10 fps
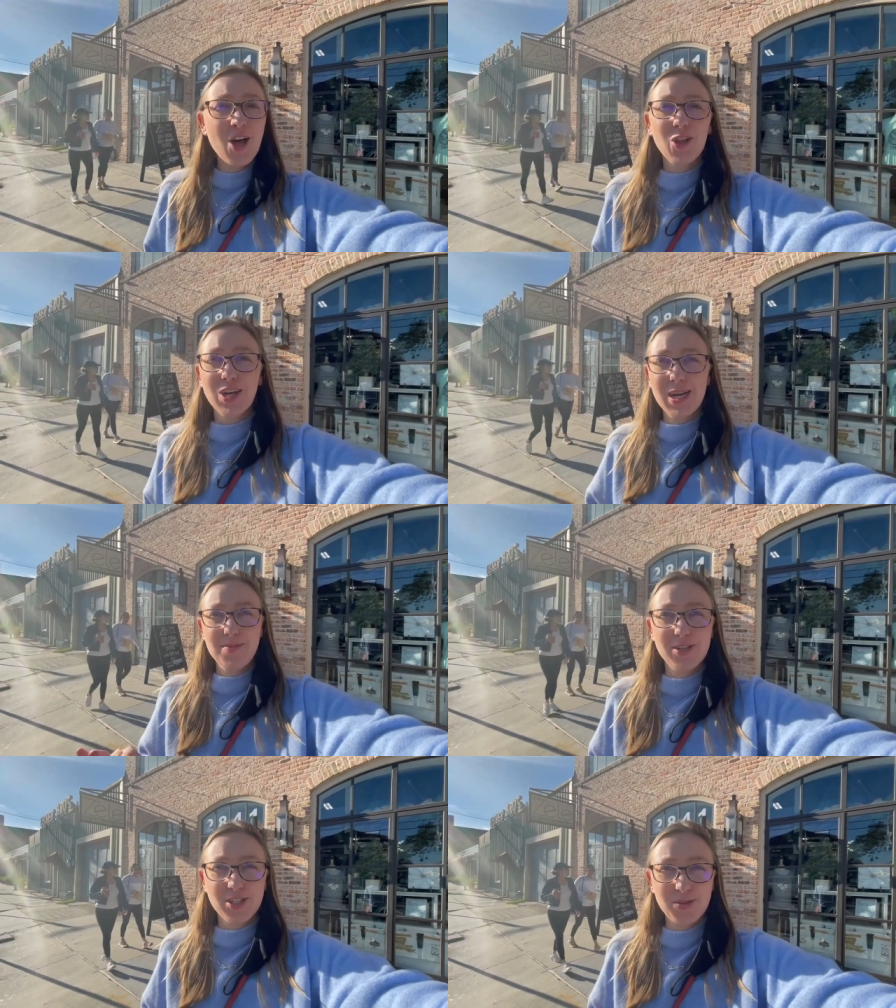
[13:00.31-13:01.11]
looking at a
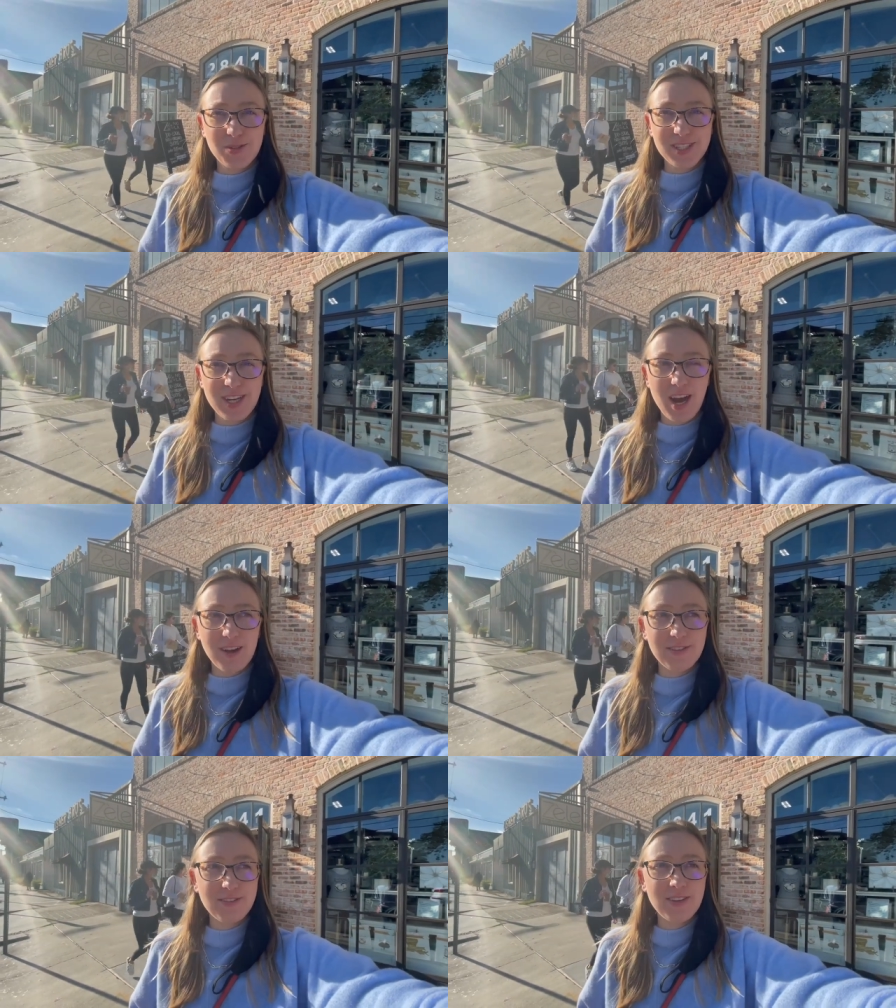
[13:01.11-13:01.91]
bunch of cool stuff,
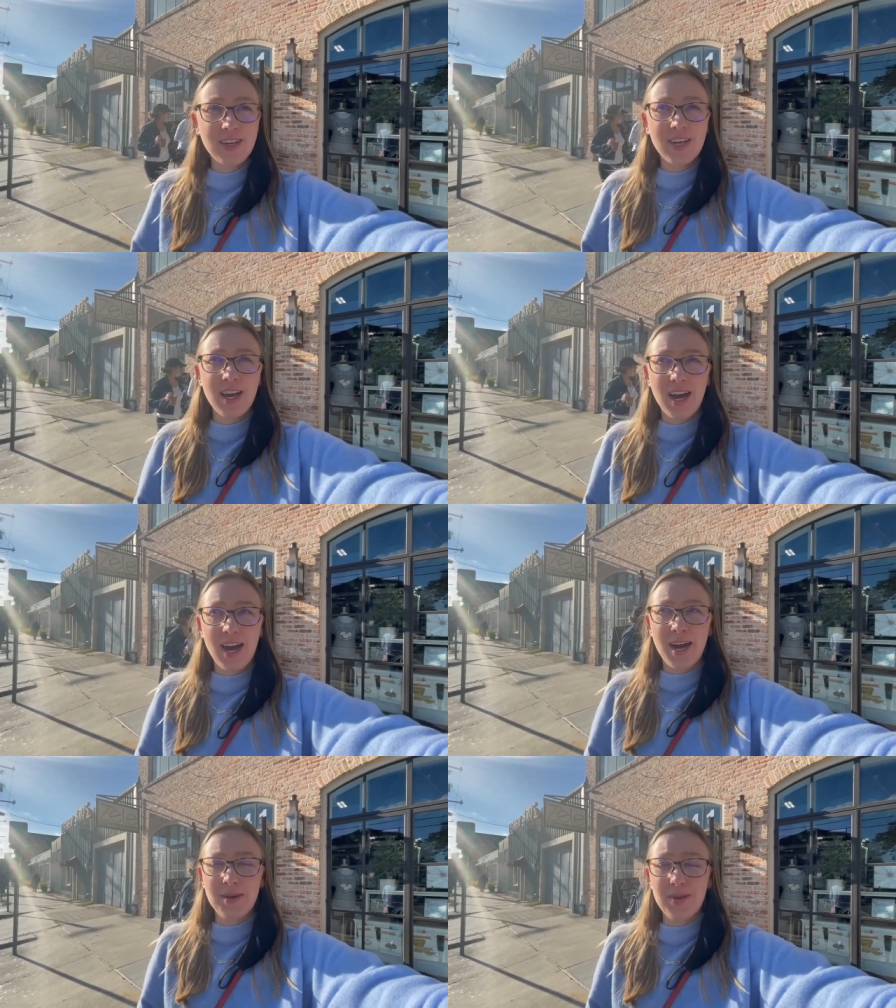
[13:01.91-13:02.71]

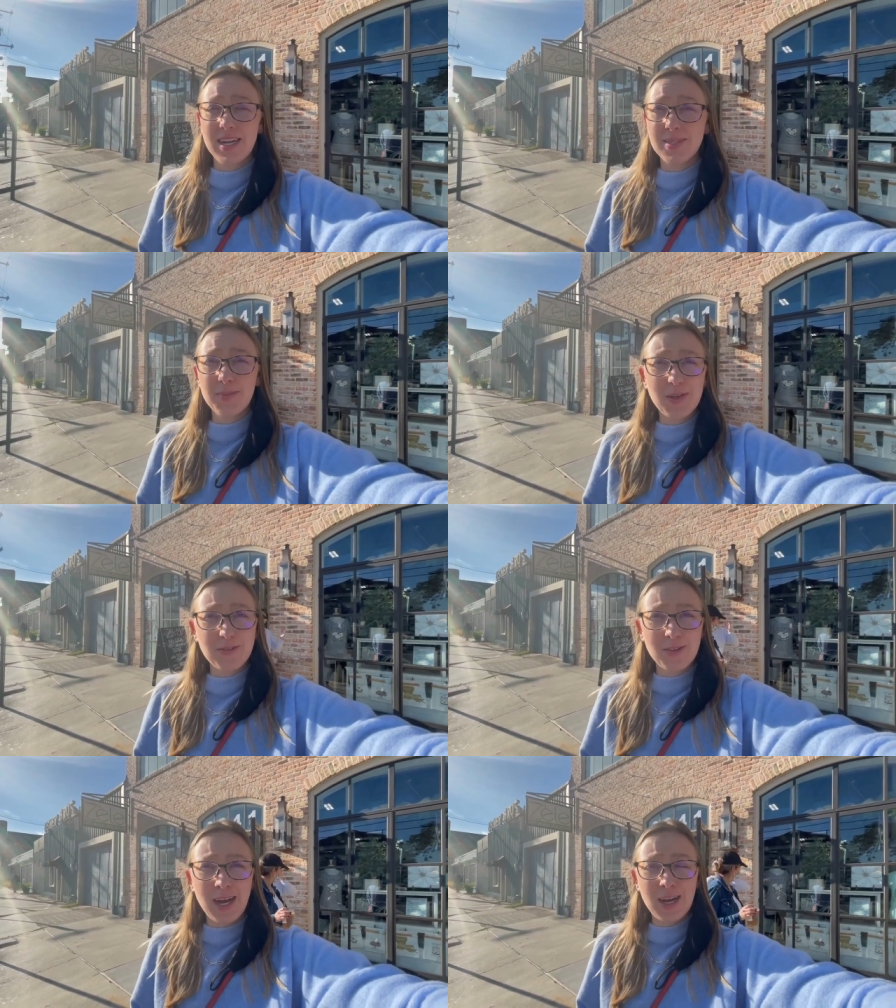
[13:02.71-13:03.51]
um, and it's
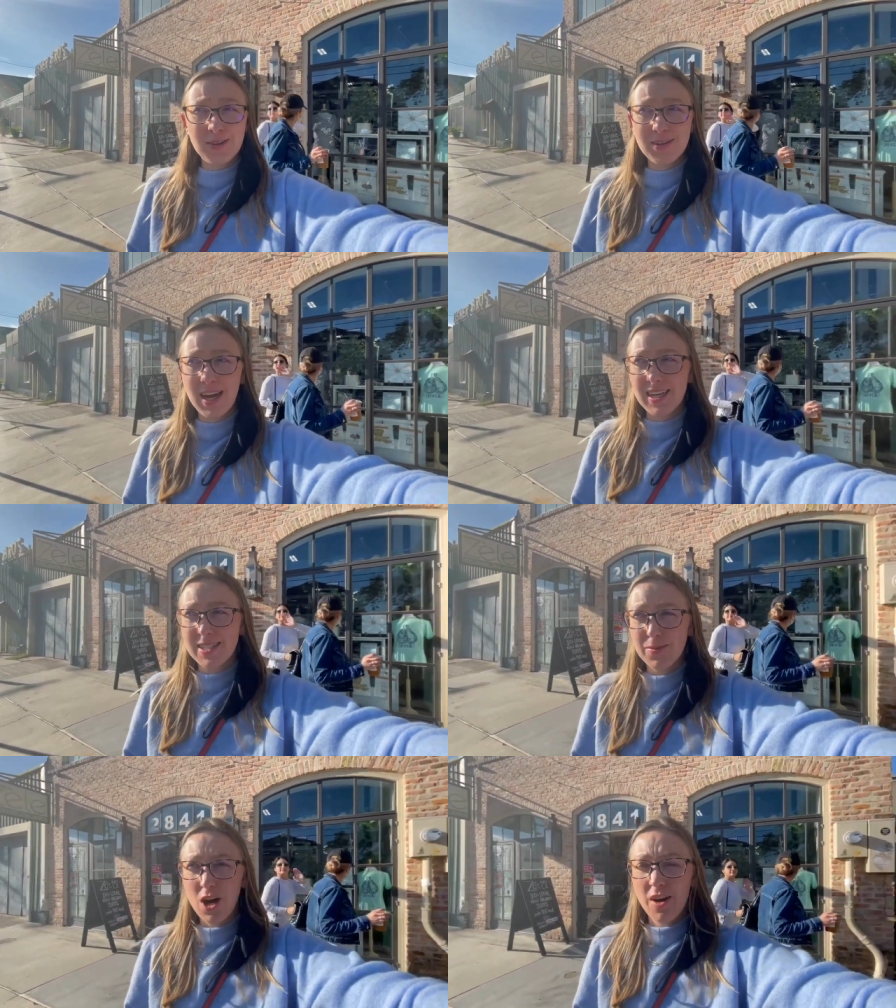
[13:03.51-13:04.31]
beautiful out. Had
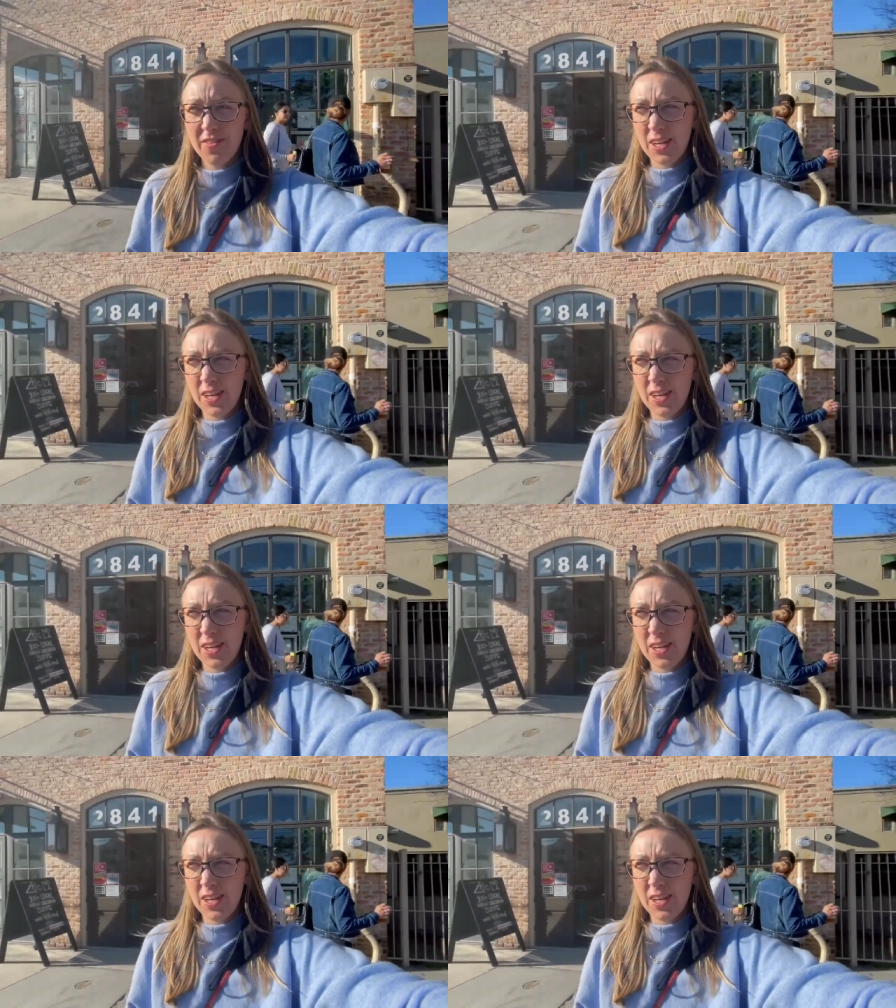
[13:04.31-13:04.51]
some coffee,